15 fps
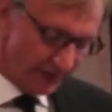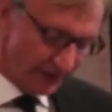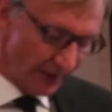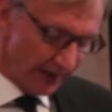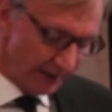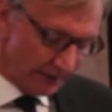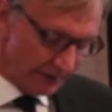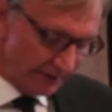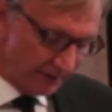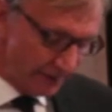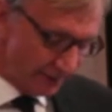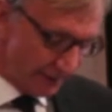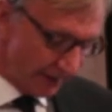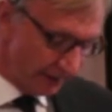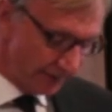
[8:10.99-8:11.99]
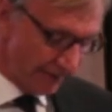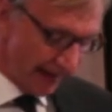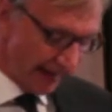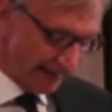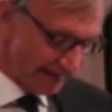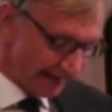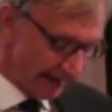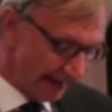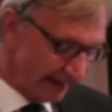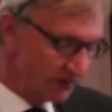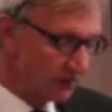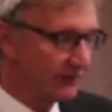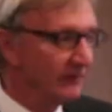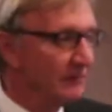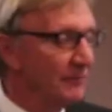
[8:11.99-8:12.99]
than trying to debunk bad
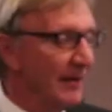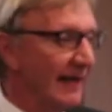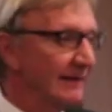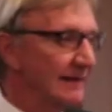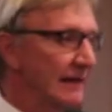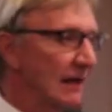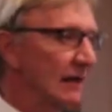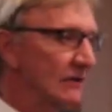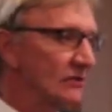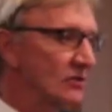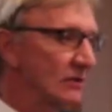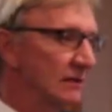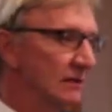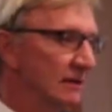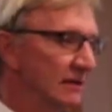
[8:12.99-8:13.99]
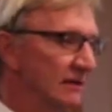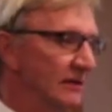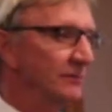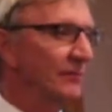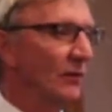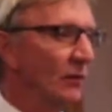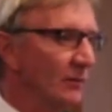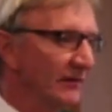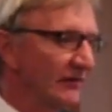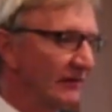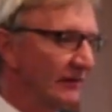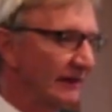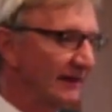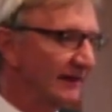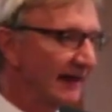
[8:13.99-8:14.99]
science or even bad theology.
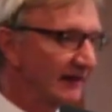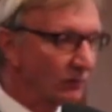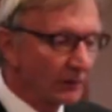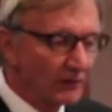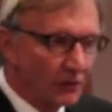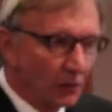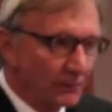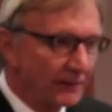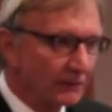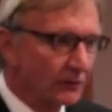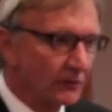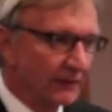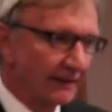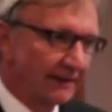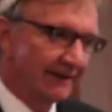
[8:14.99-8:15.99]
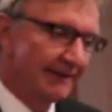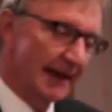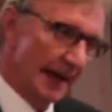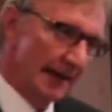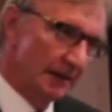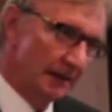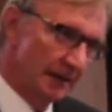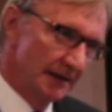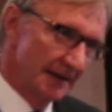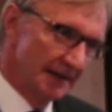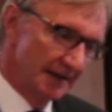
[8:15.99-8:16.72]
Diplomacy, and that's what you'll be learning today.